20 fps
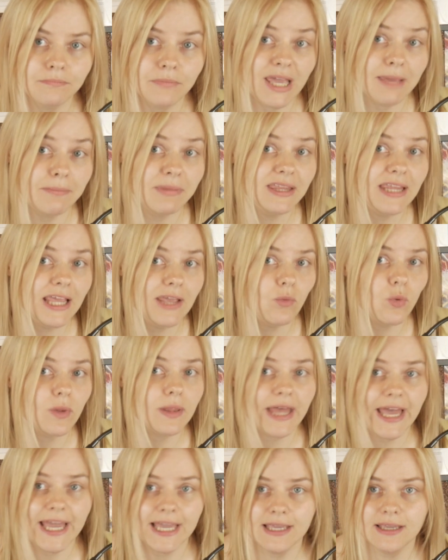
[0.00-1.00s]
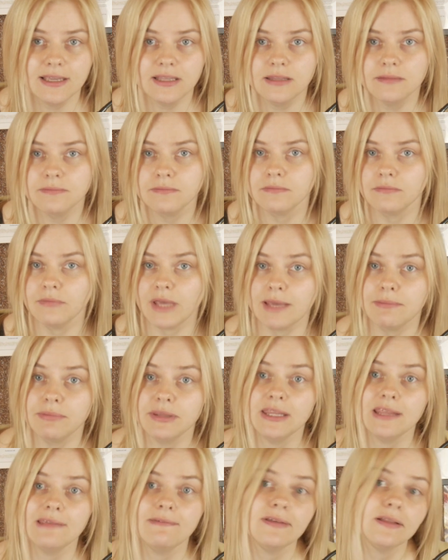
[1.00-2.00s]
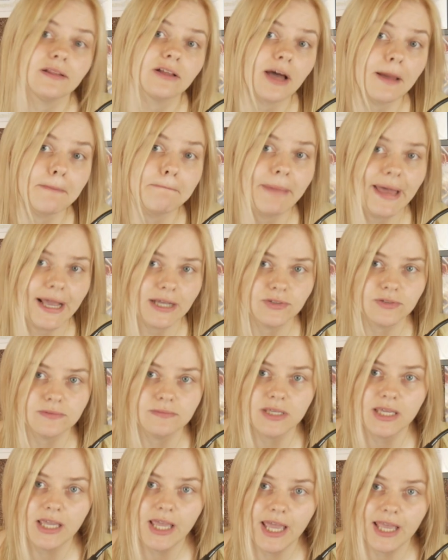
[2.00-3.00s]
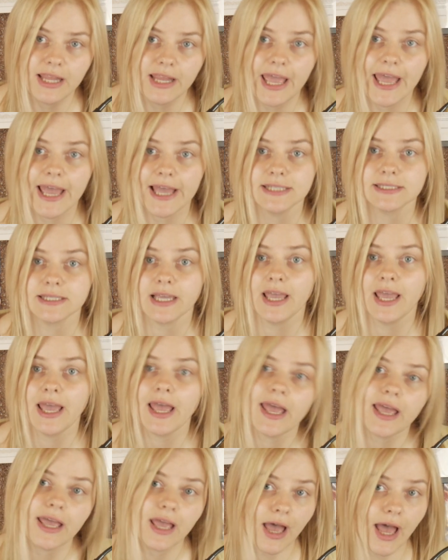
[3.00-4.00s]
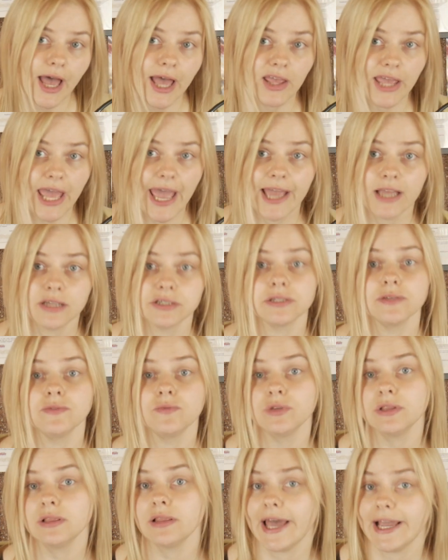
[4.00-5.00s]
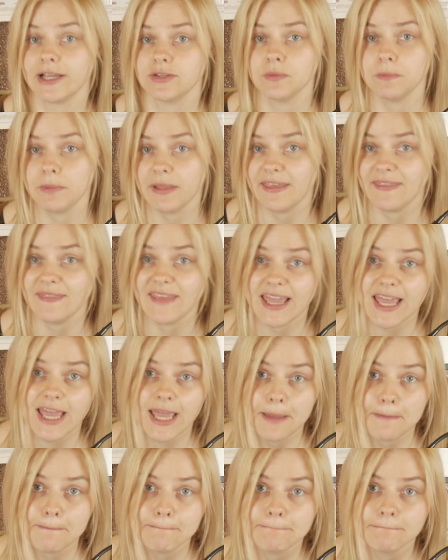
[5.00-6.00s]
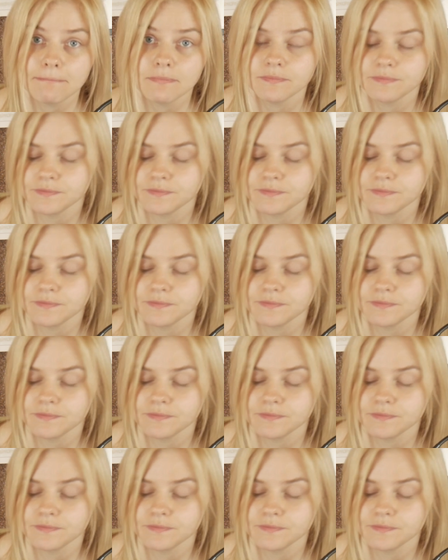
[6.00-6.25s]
Maybe they will like it, maybe they will come back to me and ask, hey, I actually would like to play the game.